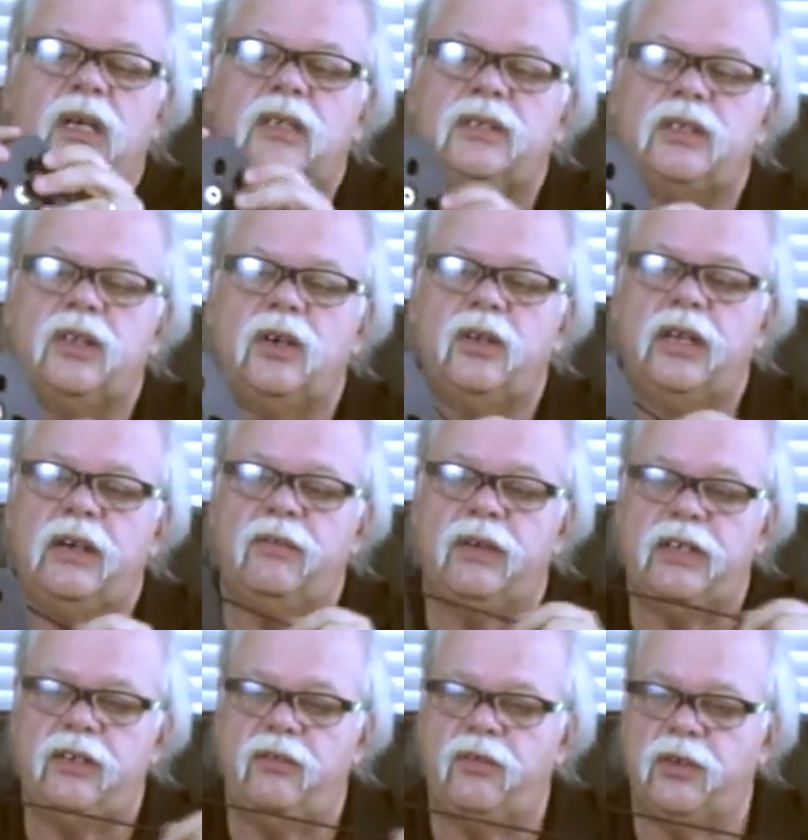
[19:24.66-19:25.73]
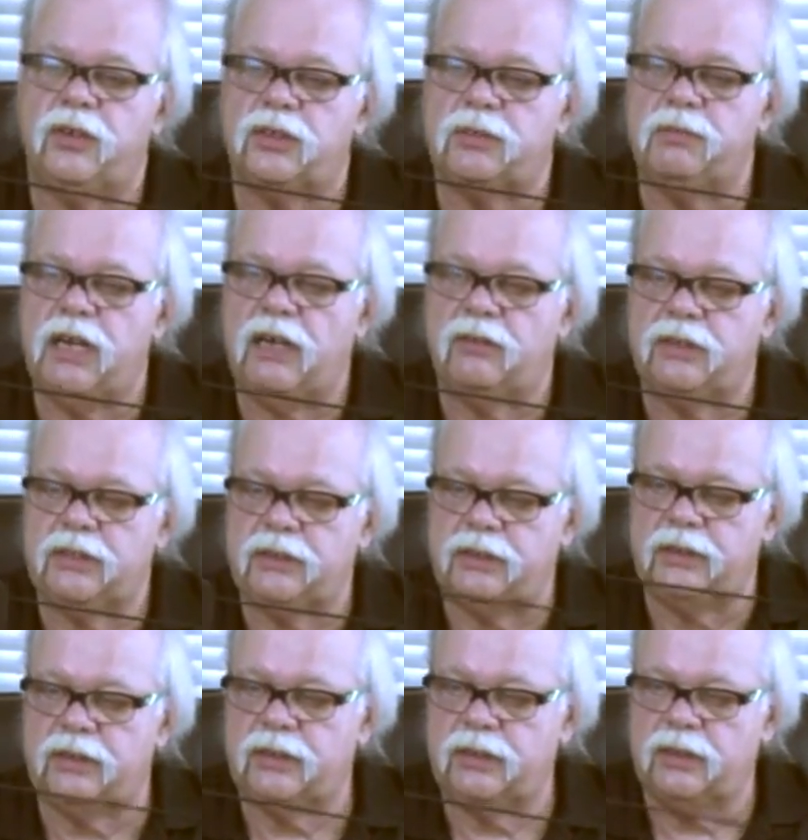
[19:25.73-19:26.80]
so that when you first mount it,
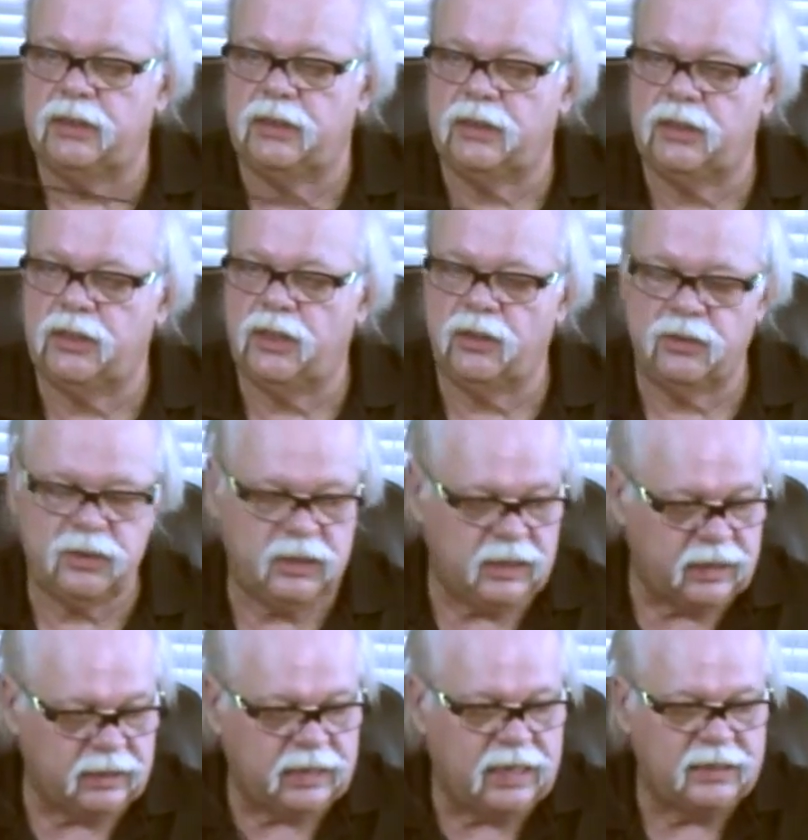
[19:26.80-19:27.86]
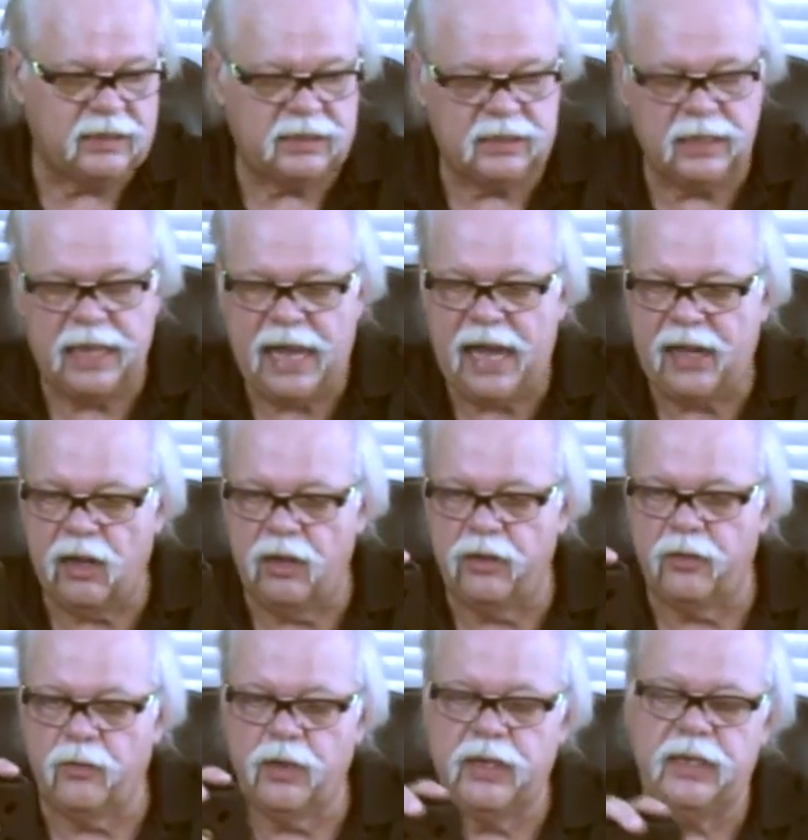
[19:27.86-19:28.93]
you know, to get that slack on
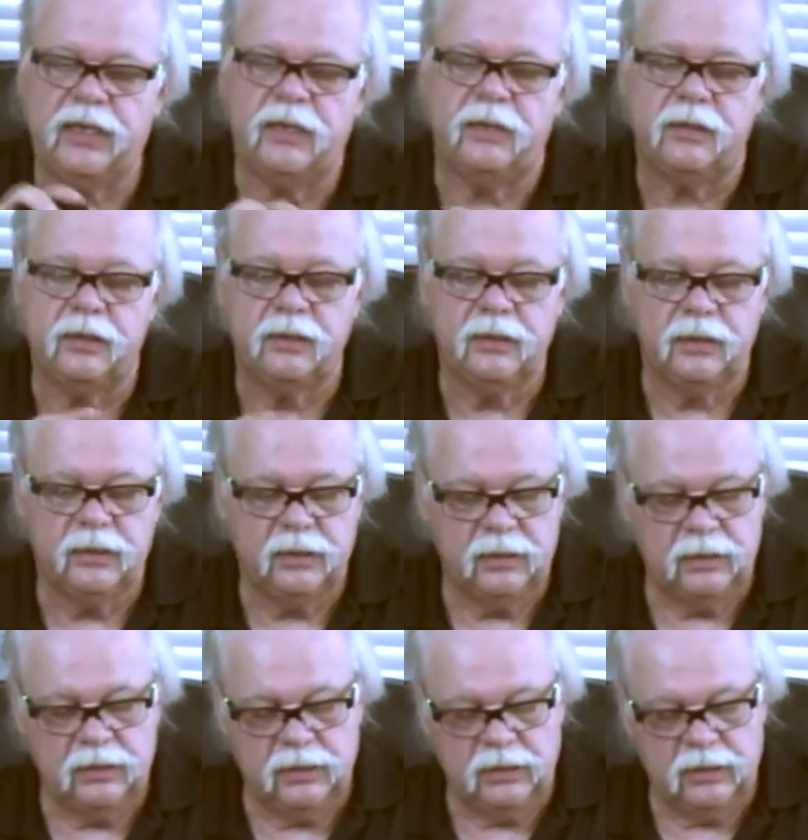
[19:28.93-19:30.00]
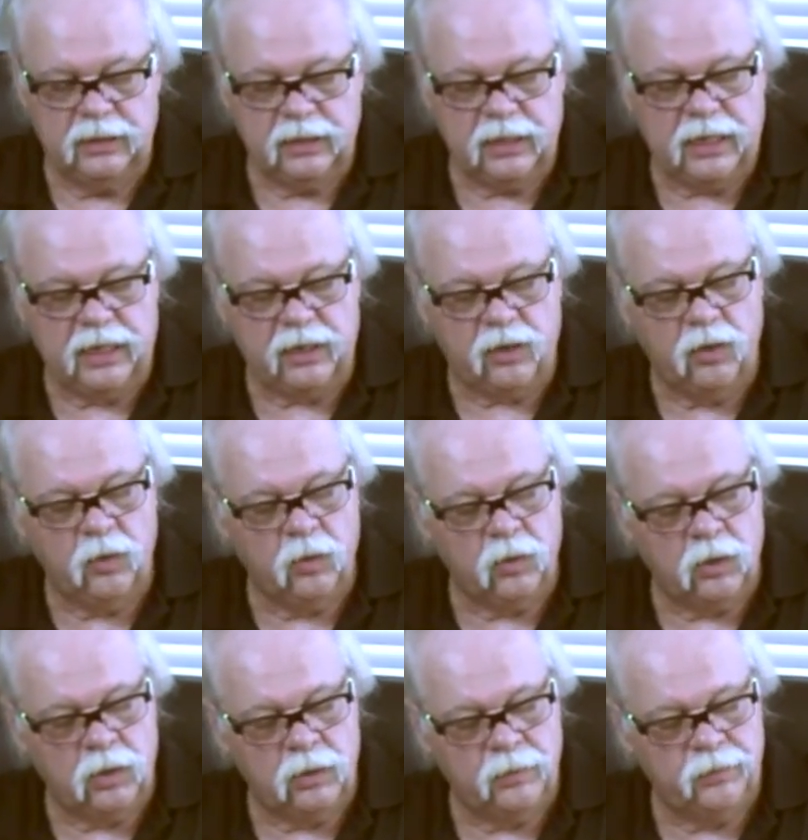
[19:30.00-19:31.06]
the one end. Kind of
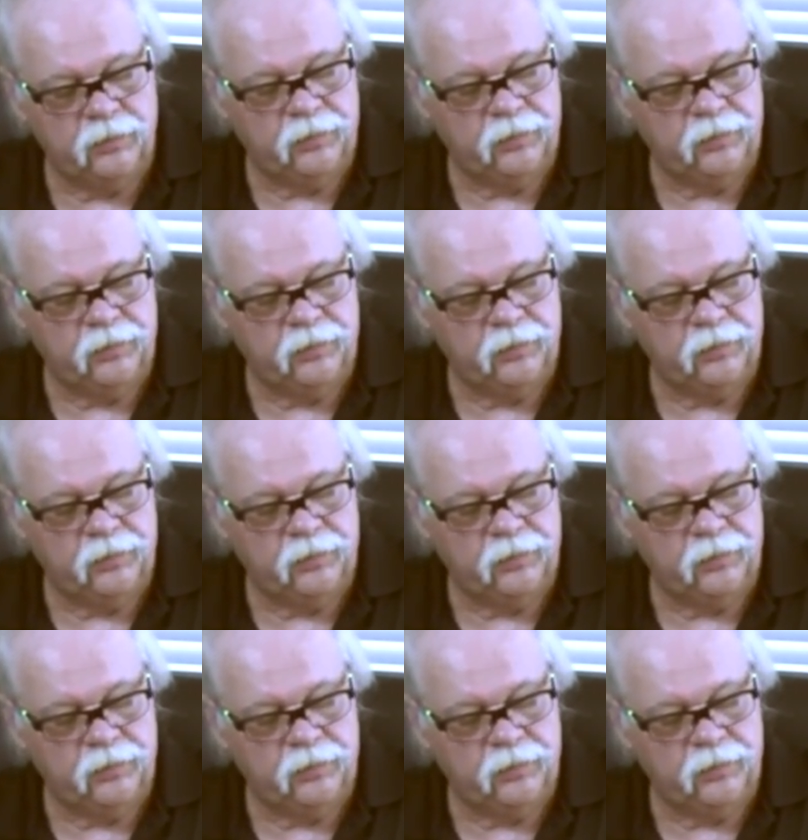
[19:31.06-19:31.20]
cool.